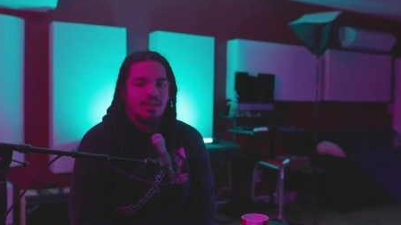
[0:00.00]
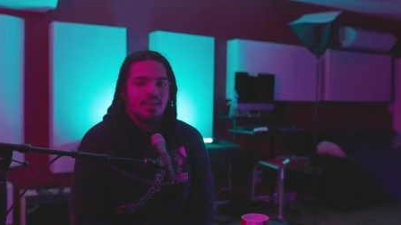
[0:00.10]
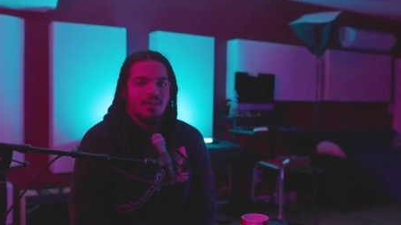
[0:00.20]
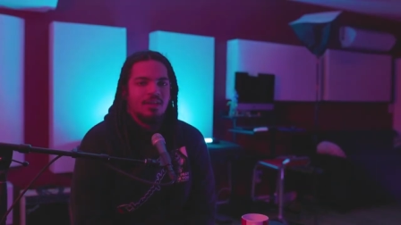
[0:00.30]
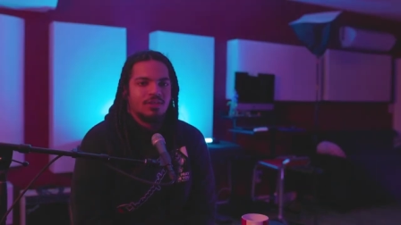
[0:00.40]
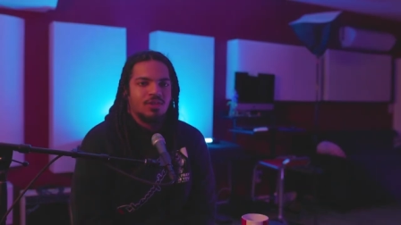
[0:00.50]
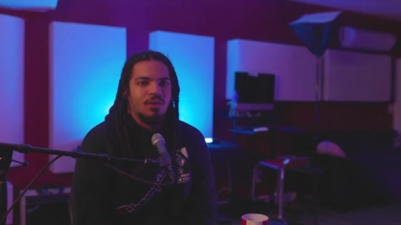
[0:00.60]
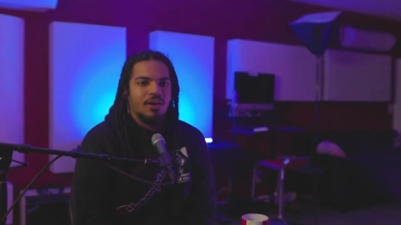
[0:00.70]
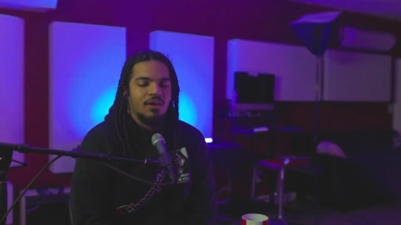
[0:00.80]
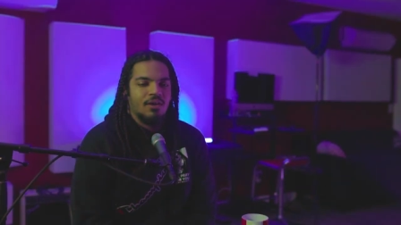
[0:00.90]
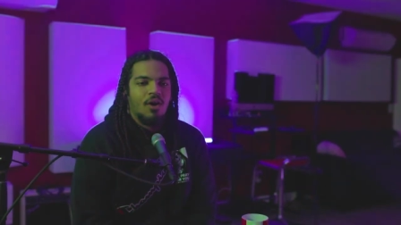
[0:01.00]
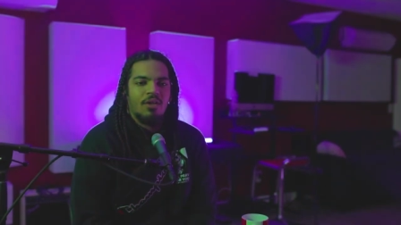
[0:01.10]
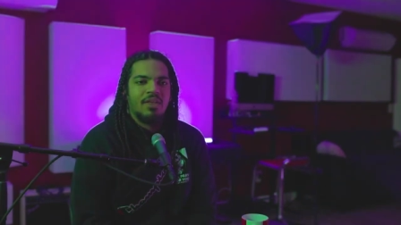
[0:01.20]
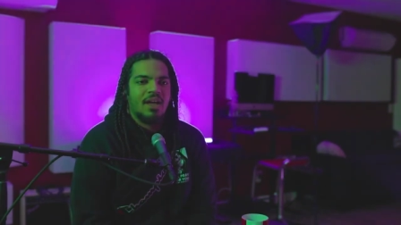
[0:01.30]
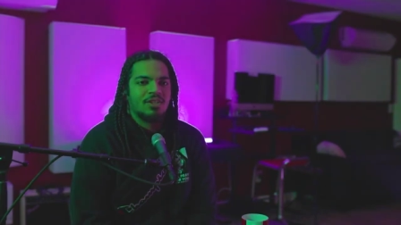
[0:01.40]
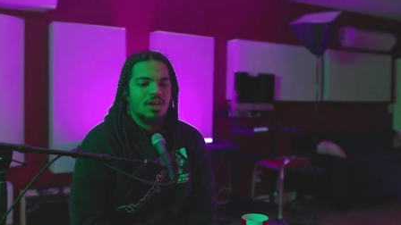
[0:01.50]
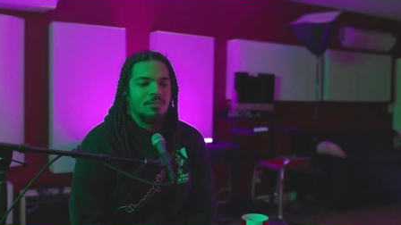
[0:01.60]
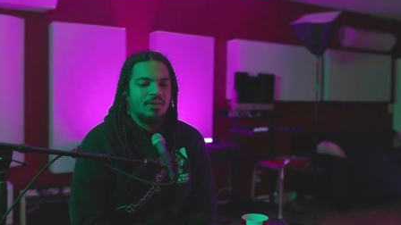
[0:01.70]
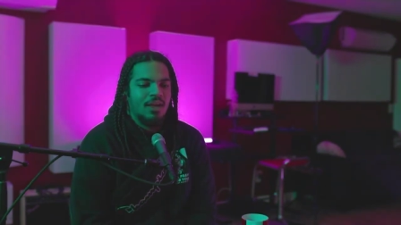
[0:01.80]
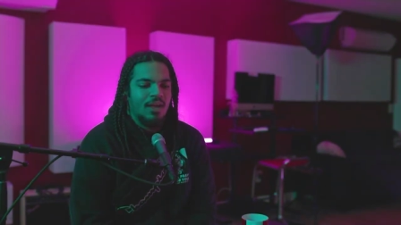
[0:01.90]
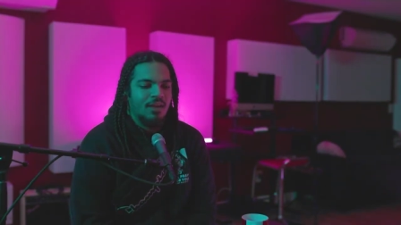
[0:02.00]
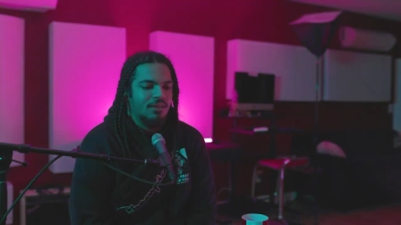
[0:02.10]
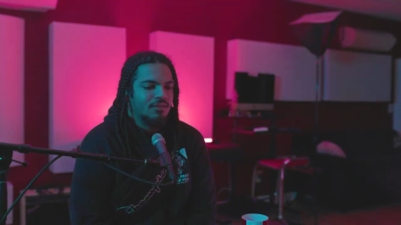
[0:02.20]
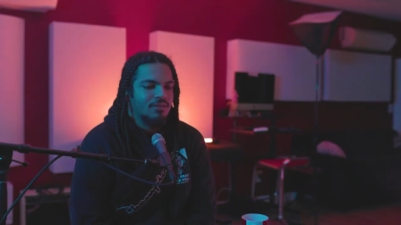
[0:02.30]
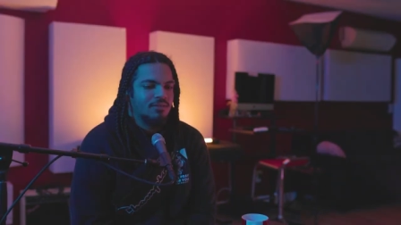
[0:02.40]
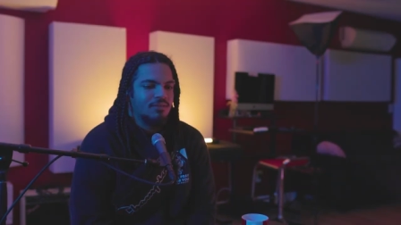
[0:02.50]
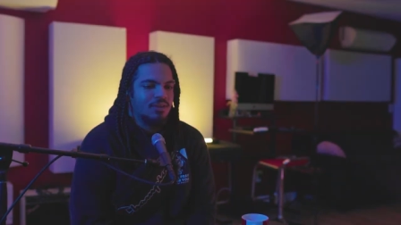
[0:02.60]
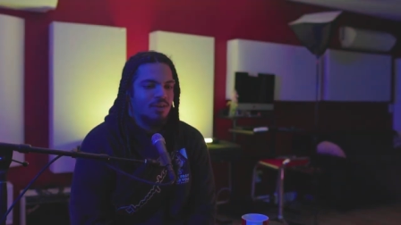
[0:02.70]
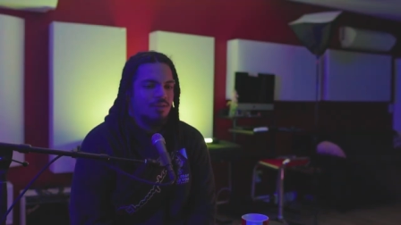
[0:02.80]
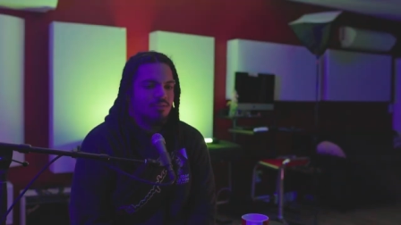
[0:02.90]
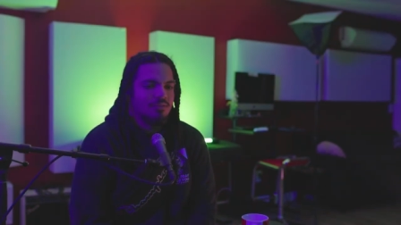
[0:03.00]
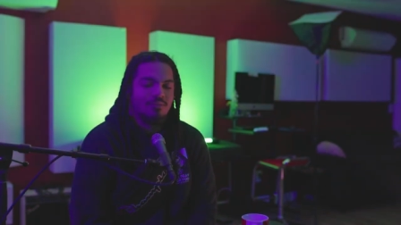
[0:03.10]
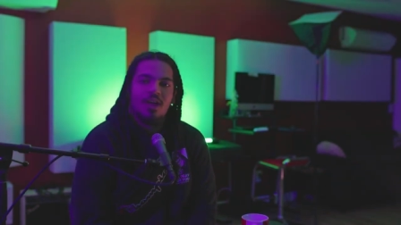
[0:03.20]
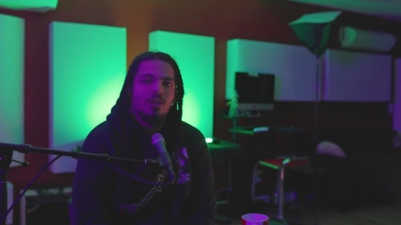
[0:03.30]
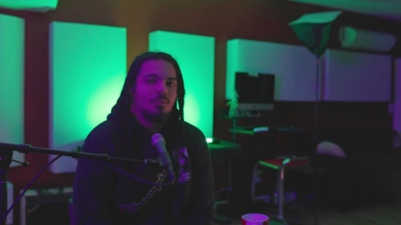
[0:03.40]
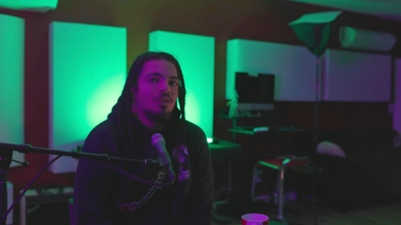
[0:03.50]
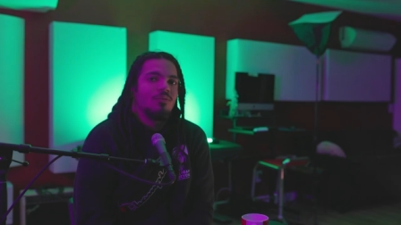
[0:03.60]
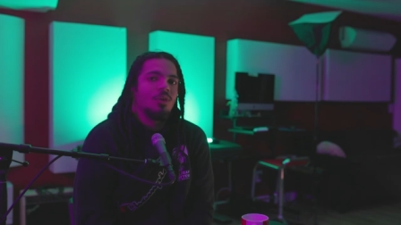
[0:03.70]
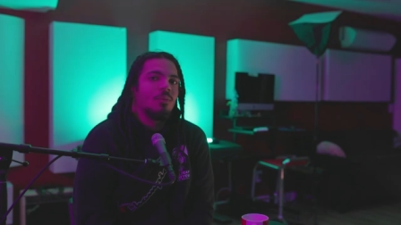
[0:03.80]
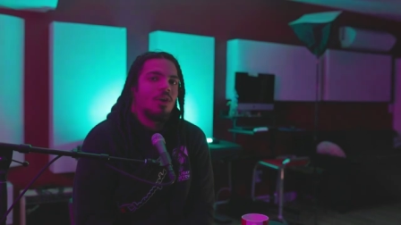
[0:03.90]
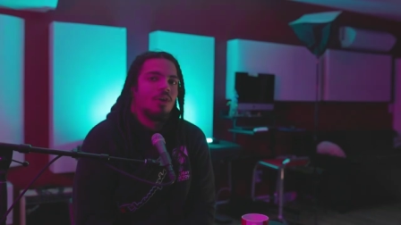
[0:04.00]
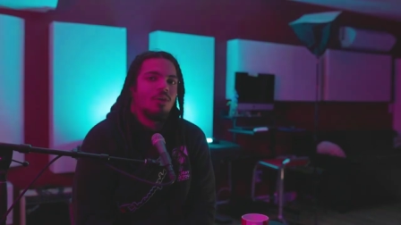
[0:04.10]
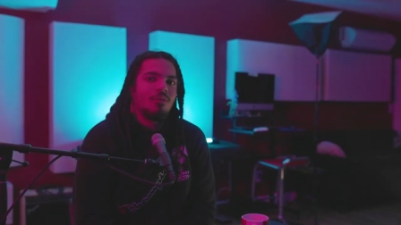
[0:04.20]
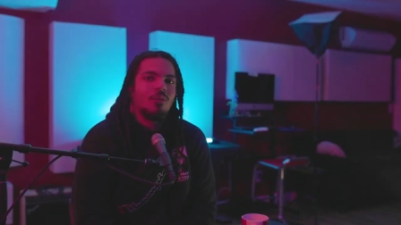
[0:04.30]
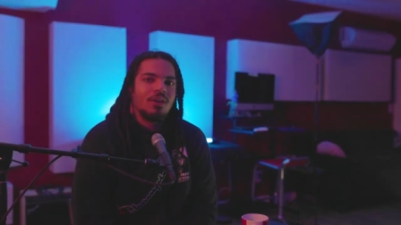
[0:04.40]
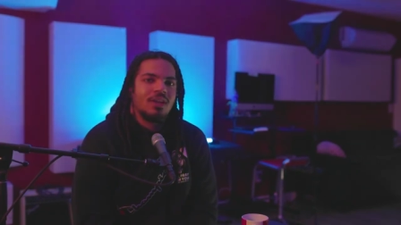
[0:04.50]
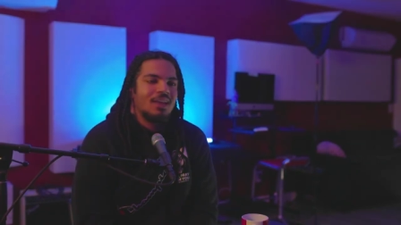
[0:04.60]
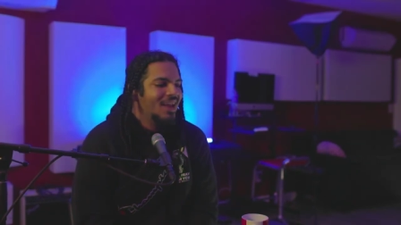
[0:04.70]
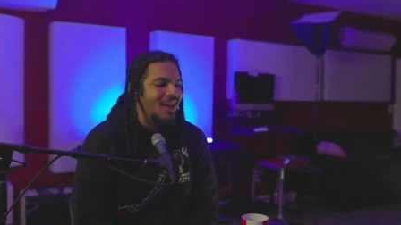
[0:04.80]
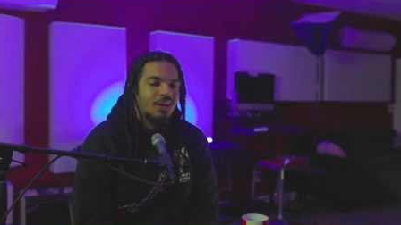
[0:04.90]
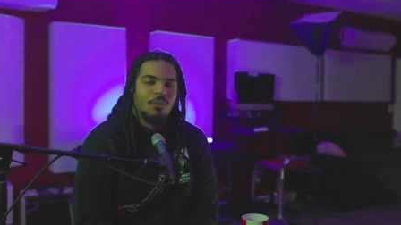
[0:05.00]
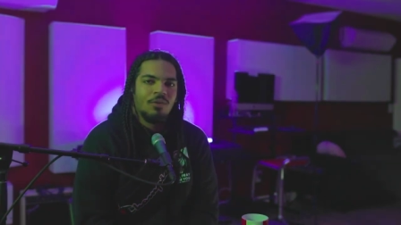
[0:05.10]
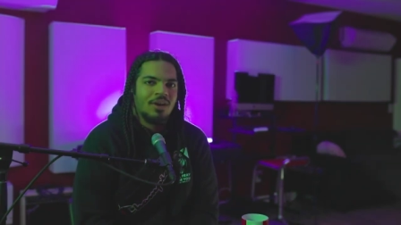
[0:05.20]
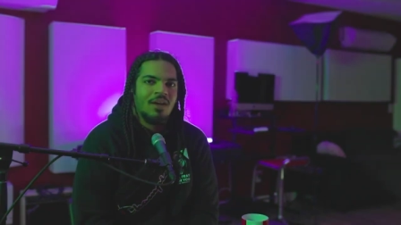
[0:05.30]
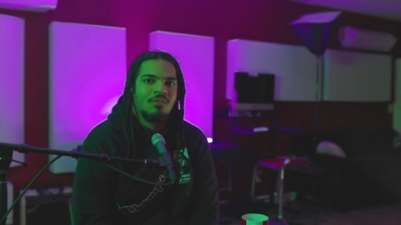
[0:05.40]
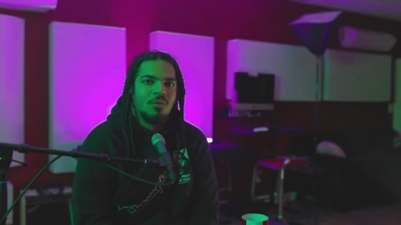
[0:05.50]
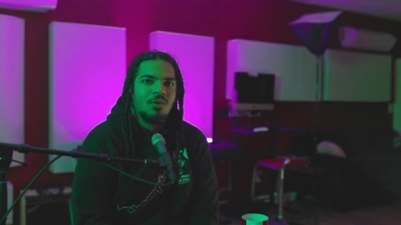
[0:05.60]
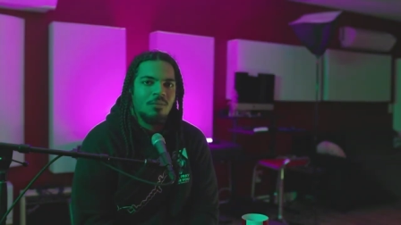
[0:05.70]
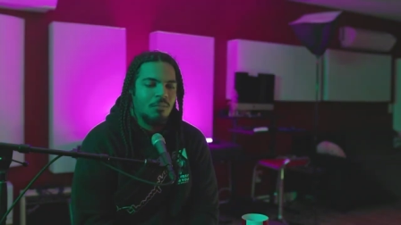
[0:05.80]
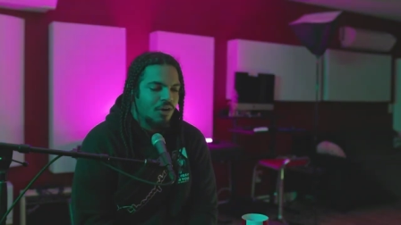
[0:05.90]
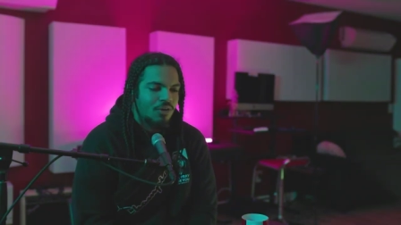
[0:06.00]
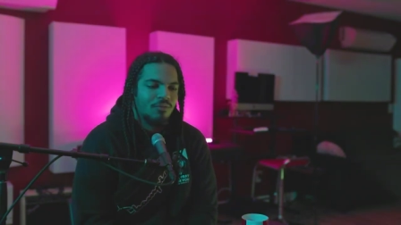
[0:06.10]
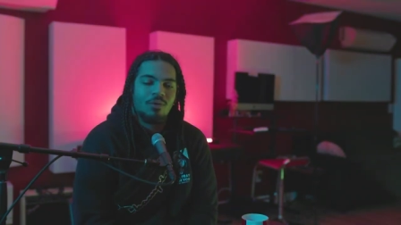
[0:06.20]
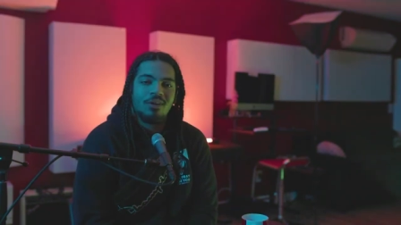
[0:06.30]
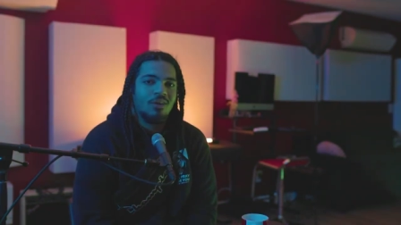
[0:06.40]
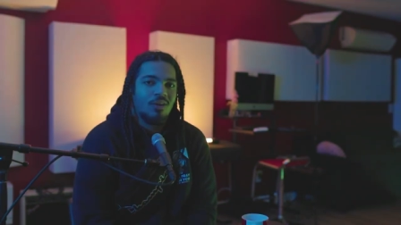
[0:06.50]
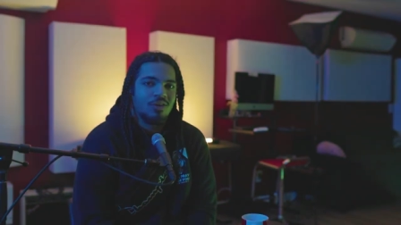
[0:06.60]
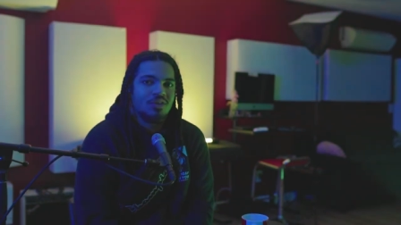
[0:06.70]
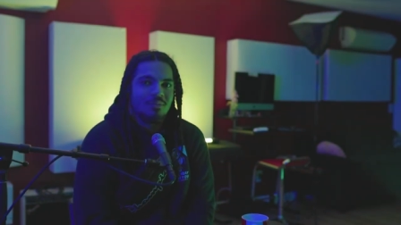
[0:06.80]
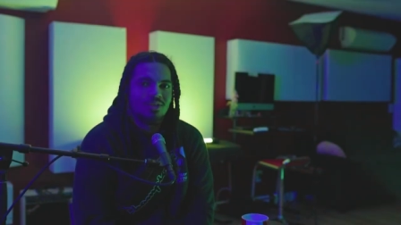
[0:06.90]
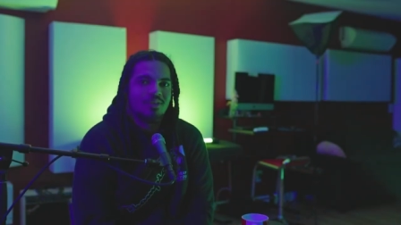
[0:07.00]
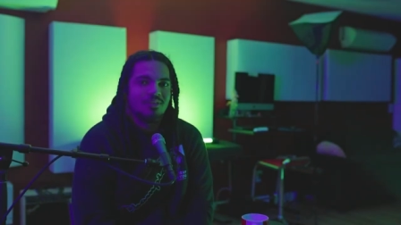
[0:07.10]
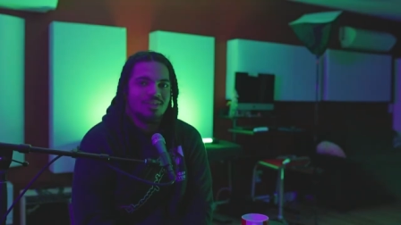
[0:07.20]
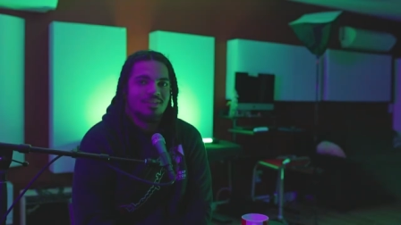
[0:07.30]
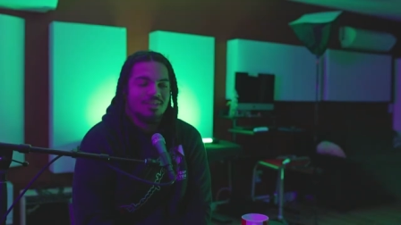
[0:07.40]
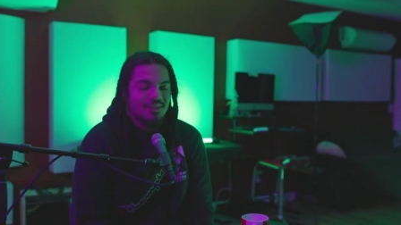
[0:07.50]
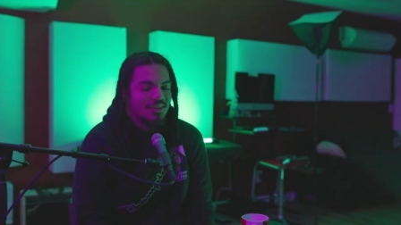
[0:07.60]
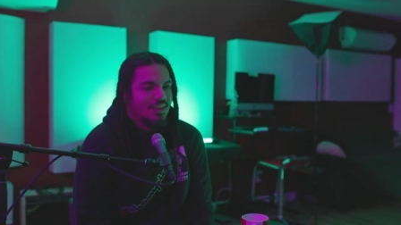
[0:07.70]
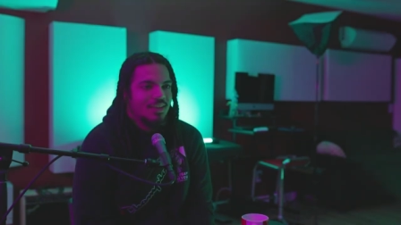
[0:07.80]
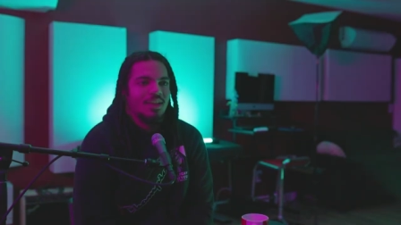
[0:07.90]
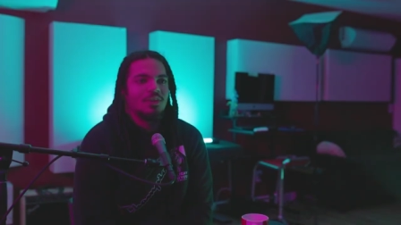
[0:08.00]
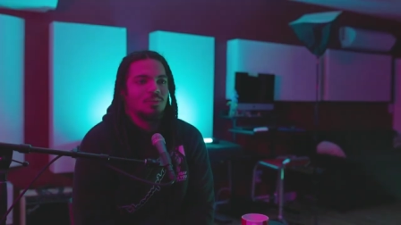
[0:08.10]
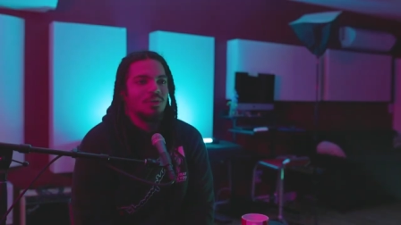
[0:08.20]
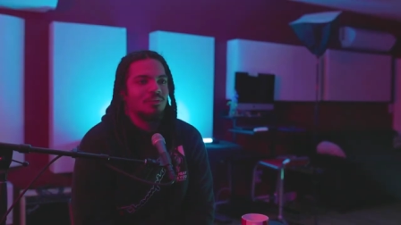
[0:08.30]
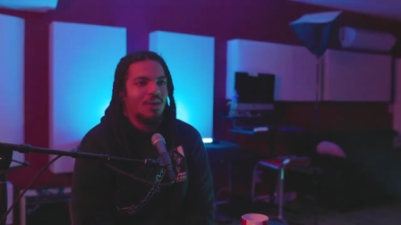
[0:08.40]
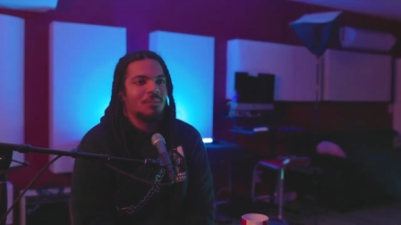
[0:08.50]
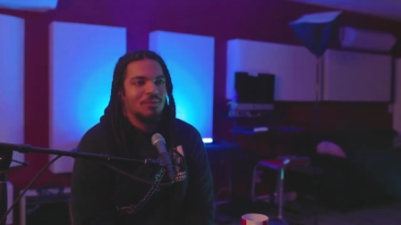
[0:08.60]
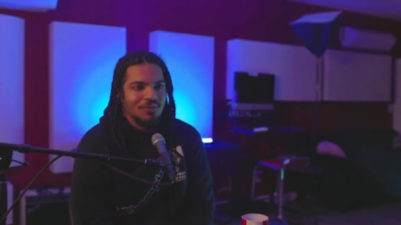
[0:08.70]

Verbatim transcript: Nice. So uh, all that's coming, and you know, follow me, real Marco 4D, anywhere and everywhere, Marco 4D on all streaming services, and that's where you can find me.